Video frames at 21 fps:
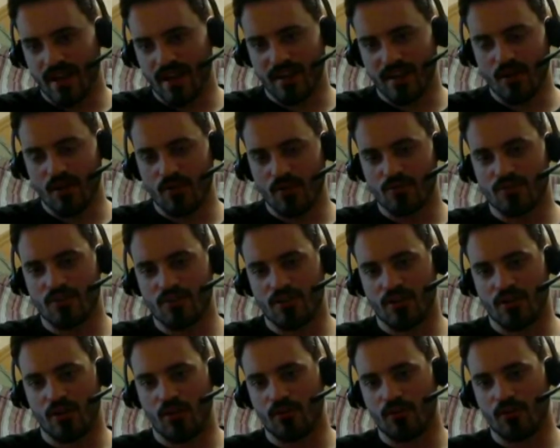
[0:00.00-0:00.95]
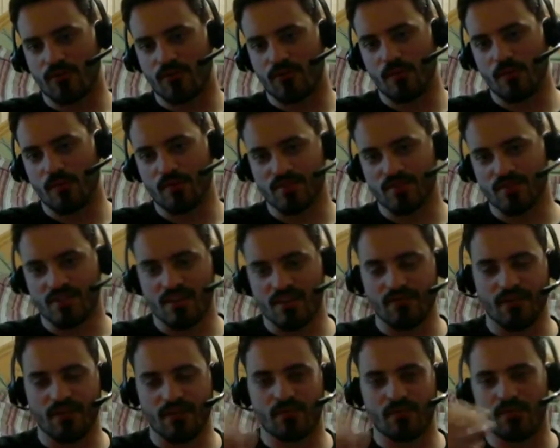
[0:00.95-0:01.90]
go to the Gulf from the
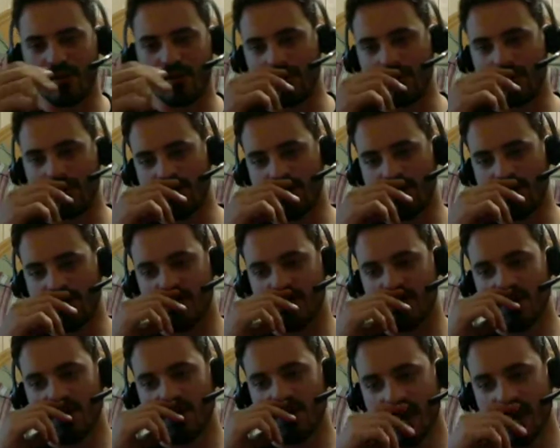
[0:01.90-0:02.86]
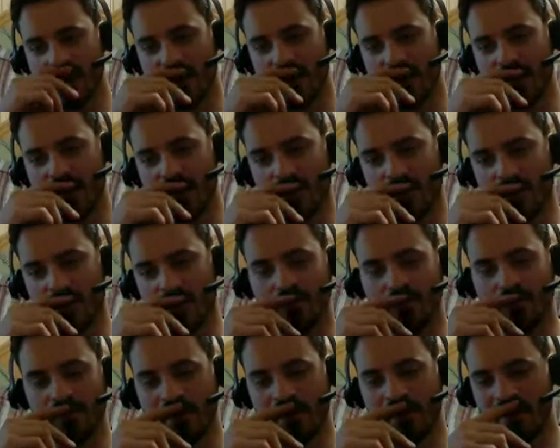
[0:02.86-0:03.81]
Pacific, pretty much. Um,
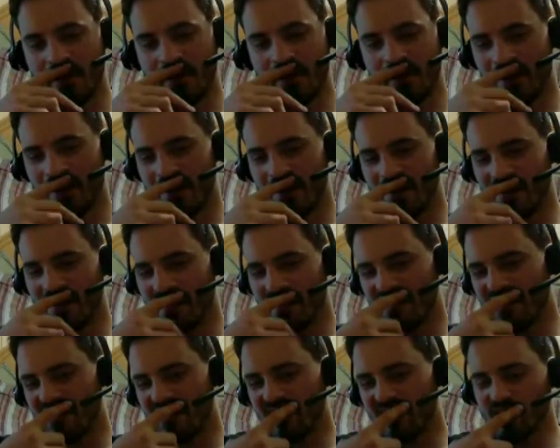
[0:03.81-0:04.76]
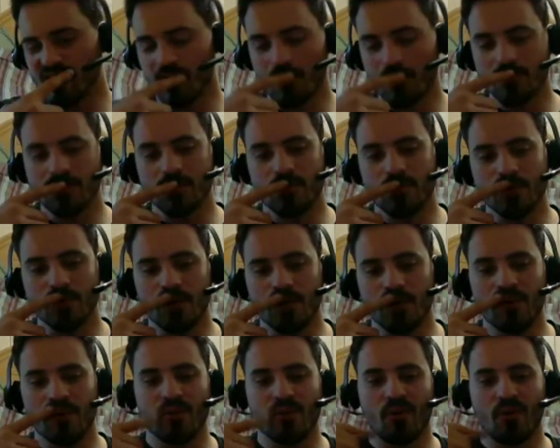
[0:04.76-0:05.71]
and there's also
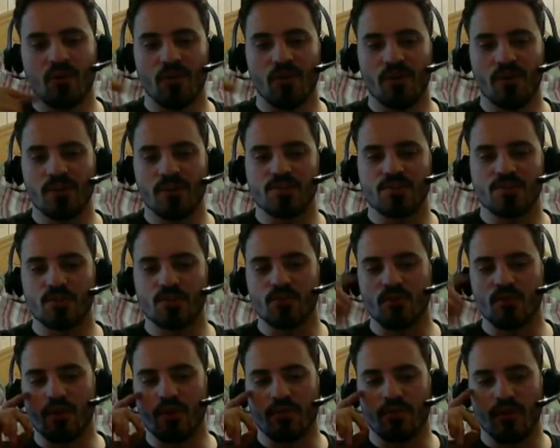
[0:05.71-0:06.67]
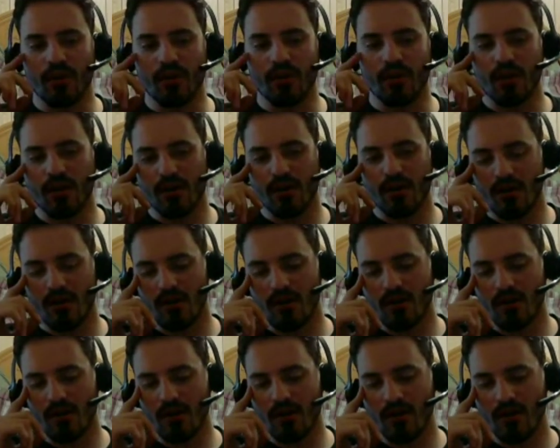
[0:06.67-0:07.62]
the whole issue with
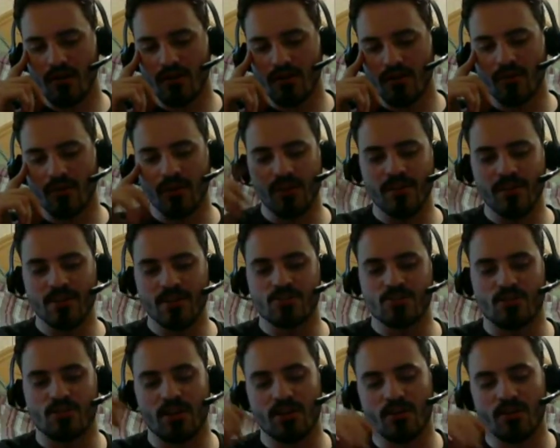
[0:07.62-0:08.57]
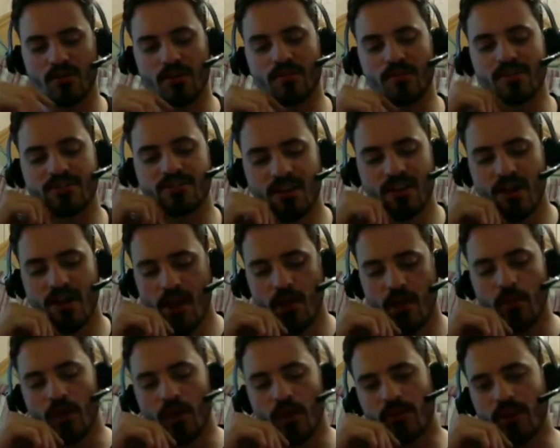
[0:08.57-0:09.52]
in these trade agreements
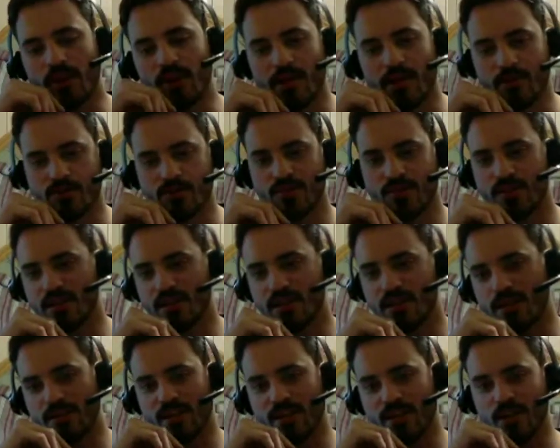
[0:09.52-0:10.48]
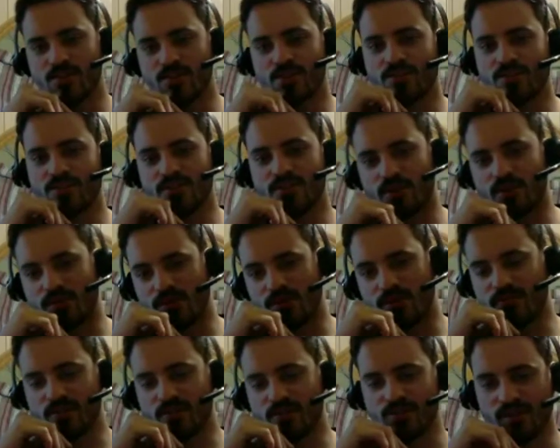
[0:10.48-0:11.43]
whether or not there should be limitations on
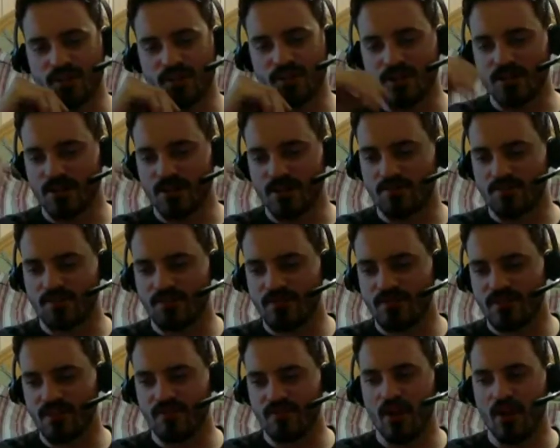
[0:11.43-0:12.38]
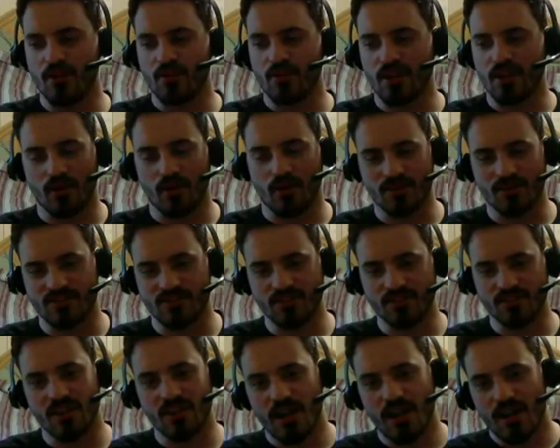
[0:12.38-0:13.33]
artificially devaluing
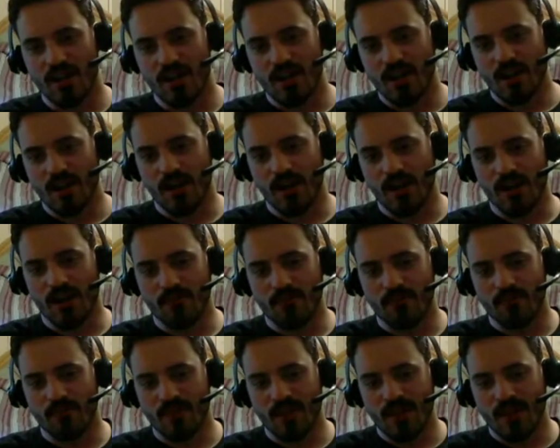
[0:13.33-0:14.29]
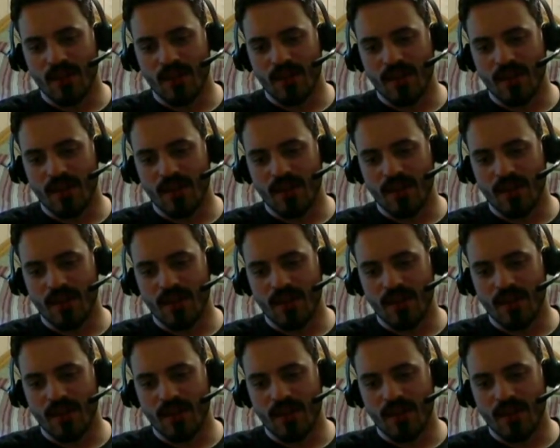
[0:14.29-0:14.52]
currencies. Um,